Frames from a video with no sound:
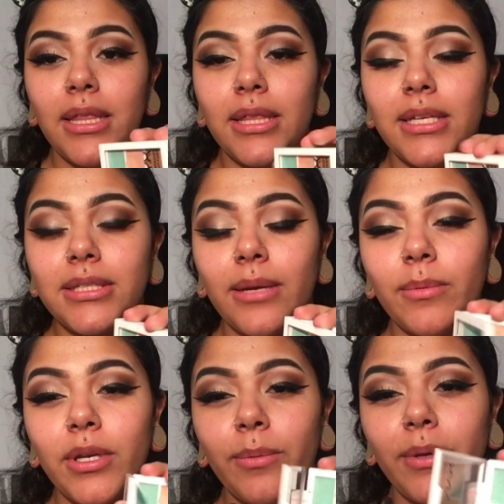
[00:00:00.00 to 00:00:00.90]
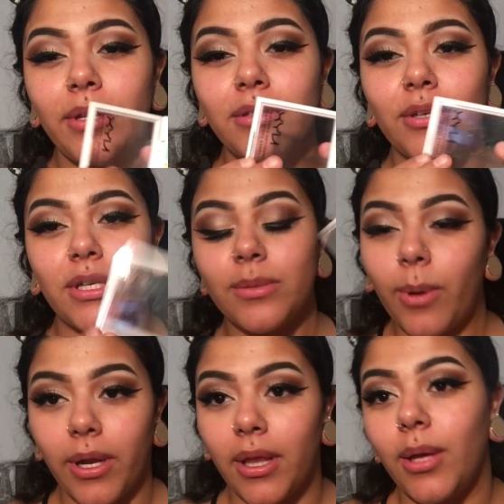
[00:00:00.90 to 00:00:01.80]
This, I'm gonna be, you guys are
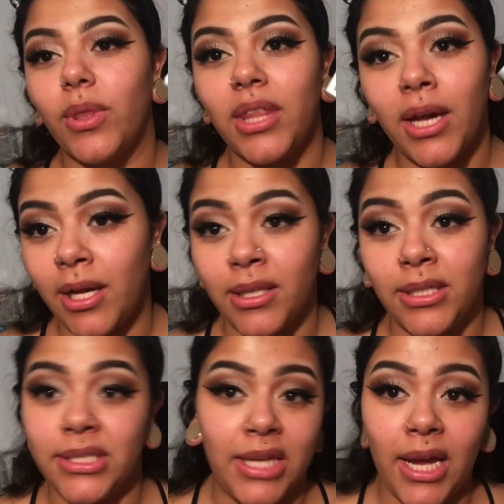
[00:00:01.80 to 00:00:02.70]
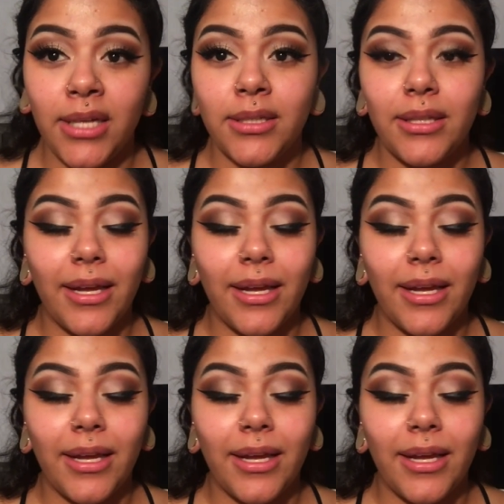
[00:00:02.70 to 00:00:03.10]
probably like, what the hell is that?